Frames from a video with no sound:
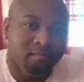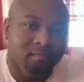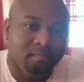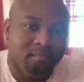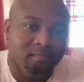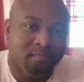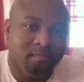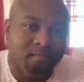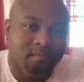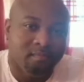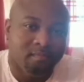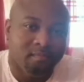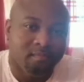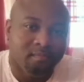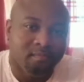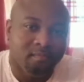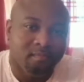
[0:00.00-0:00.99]

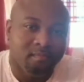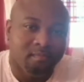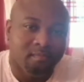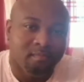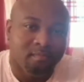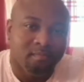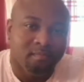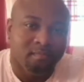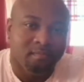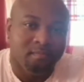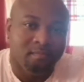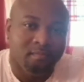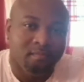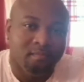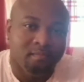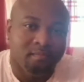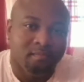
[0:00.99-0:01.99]

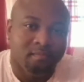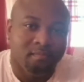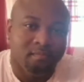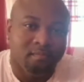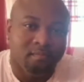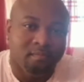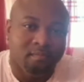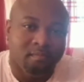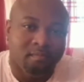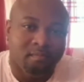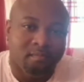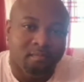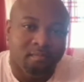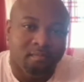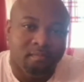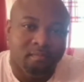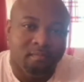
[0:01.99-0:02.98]

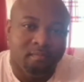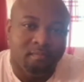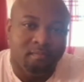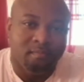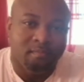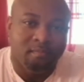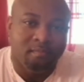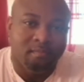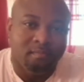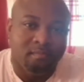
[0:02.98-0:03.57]
No words are spoken by the person on screen.